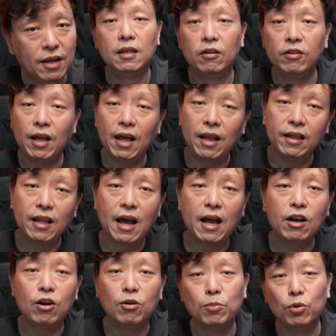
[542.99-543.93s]
Now, the
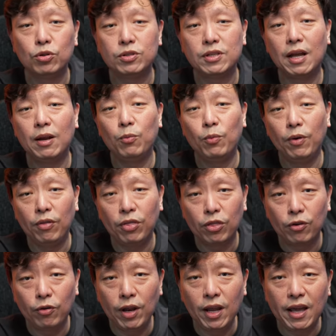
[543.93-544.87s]
entire combo set with
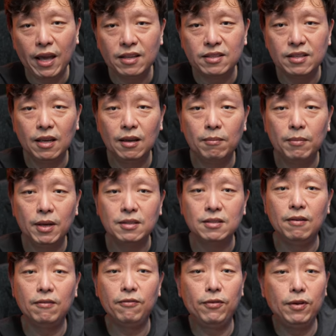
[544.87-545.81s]
three casing
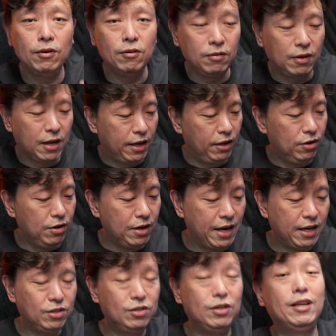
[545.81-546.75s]
makes it feel like
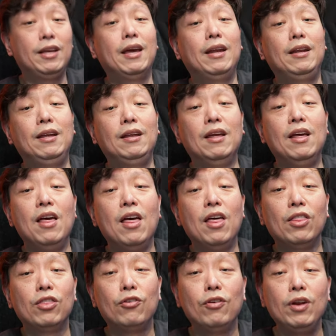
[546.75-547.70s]
you're actually getting
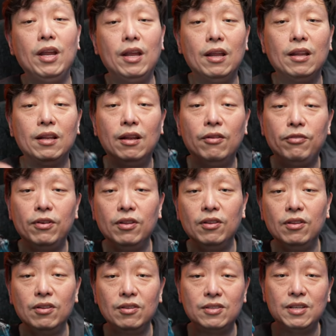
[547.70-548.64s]
three
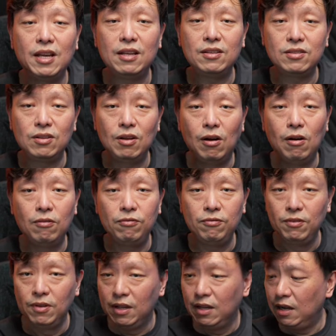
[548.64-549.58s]
different sets
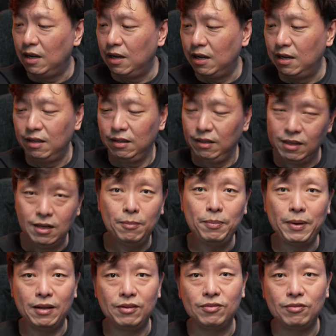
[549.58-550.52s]
of uh,
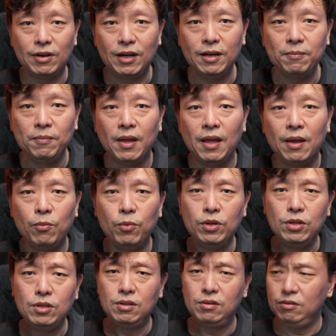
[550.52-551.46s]
earbuds, right?
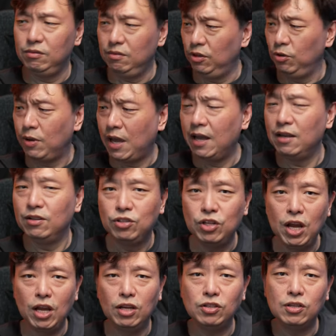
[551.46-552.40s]
Which you can
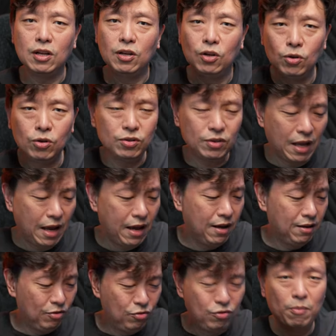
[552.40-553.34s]
change the looks
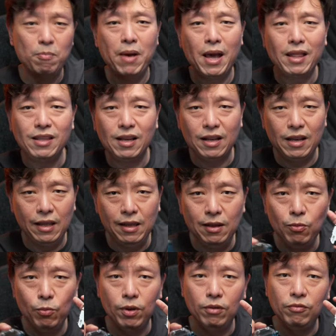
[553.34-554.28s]
uh,
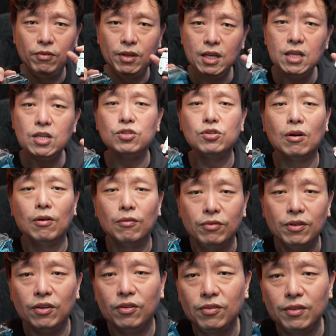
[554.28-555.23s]
dramatically with each
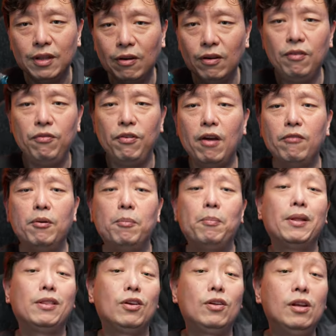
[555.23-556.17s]
of this. Now, if you have a
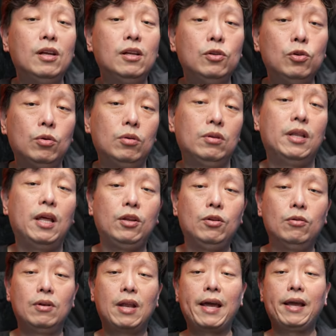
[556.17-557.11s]
particular look that
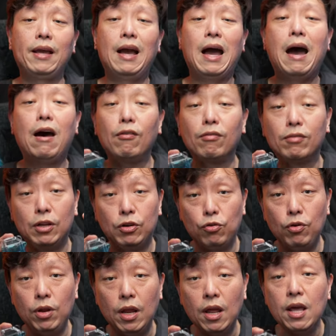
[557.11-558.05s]
you like out of the
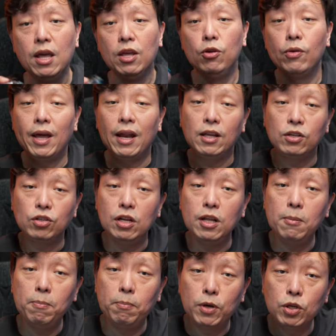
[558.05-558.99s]
three, you can
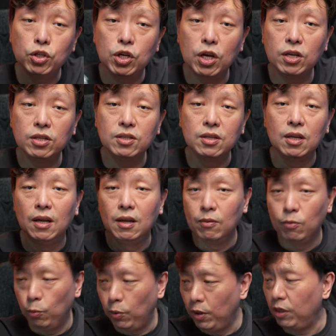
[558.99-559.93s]
actually purchase
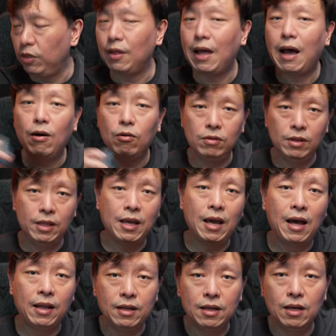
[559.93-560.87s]
without the
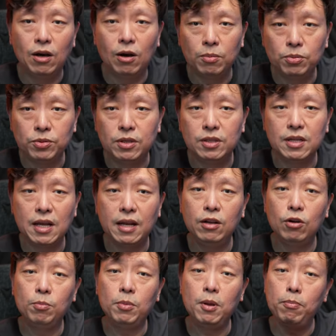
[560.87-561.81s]
other options,
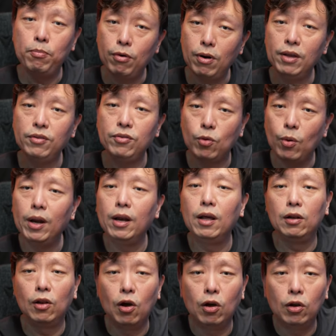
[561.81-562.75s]
and they'll be priced quite
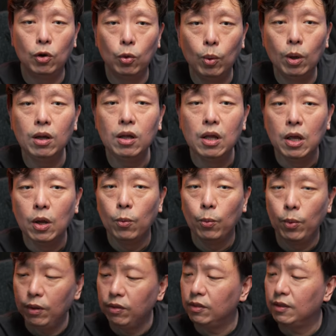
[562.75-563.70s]
a lot lower,
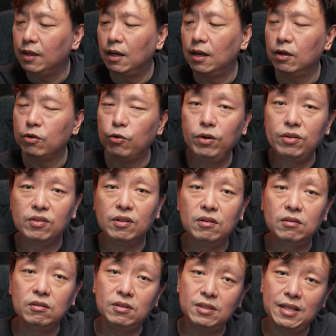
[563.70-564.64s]
with the
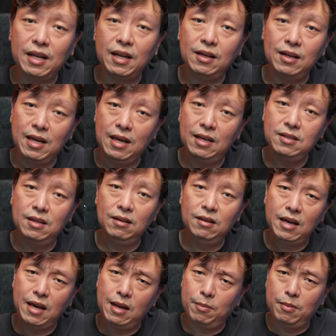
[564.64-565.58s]
crystal set
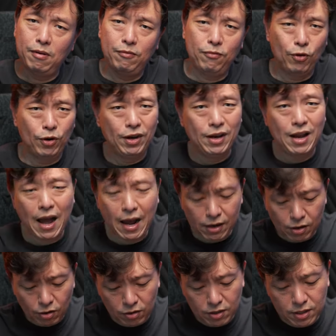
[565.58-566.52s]
casing at about
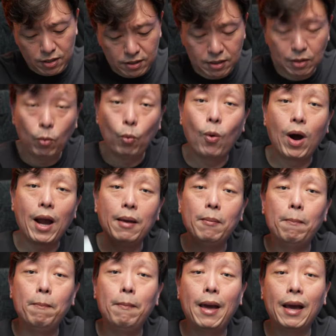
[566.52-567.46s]
forty-nine dollars, the white
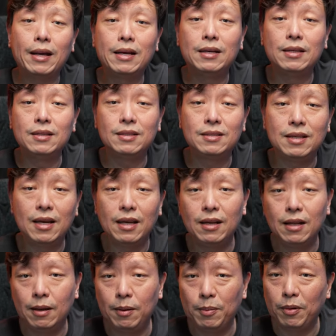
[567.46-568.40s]
Mecca
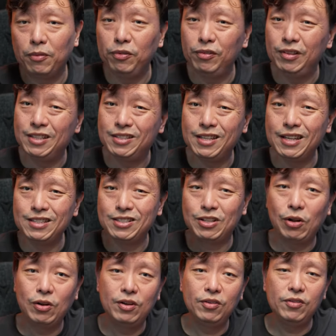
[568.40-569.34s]
set at about fifty-six
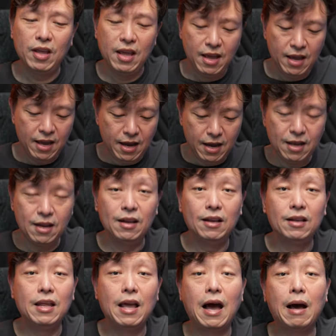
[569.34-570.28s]
dollars,
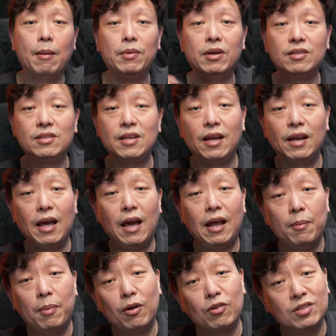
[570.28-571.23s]
and the armor set
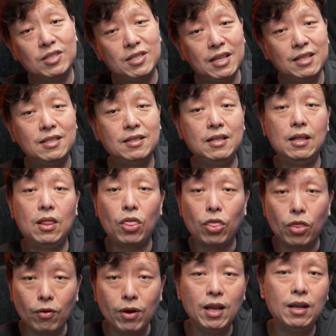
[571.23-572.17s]
at about
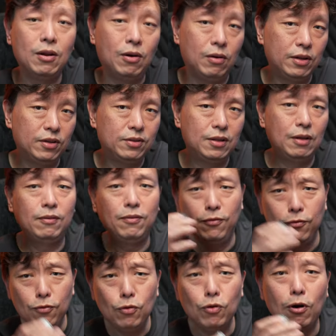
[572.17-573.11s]
sixty-three dollars. The
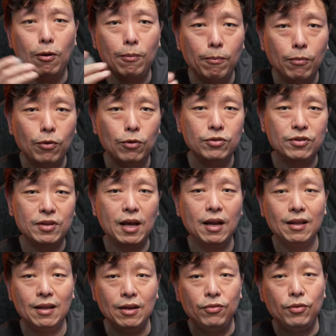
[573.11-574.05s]
full combo
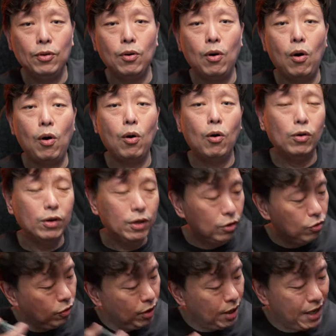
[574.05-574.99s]
set gives you all
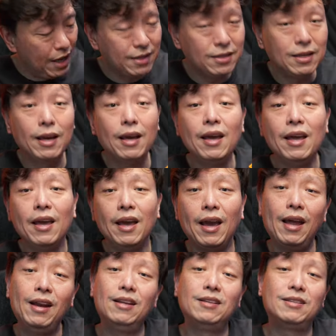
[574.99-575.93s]
the three casing
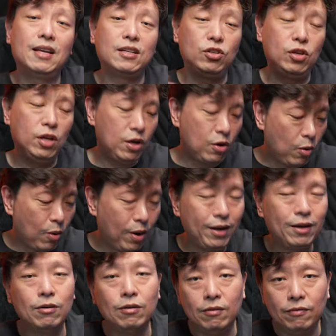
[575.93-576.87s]
and is actually
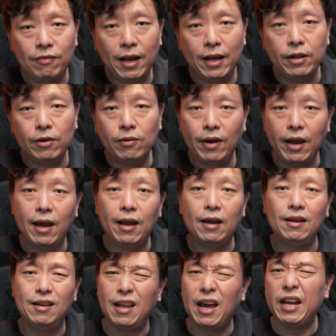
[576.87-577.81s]
quite good value
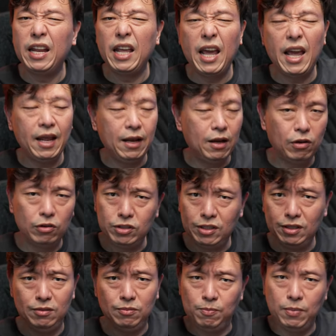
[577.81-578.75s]
at ninety-eight dollars,
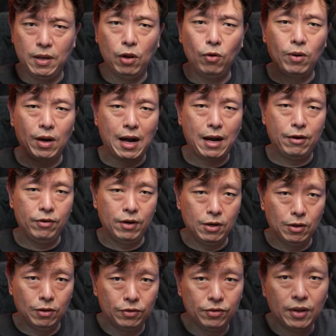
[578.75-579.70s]
just below one hundred
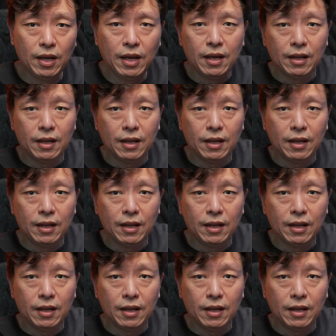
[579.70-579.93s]
dollars.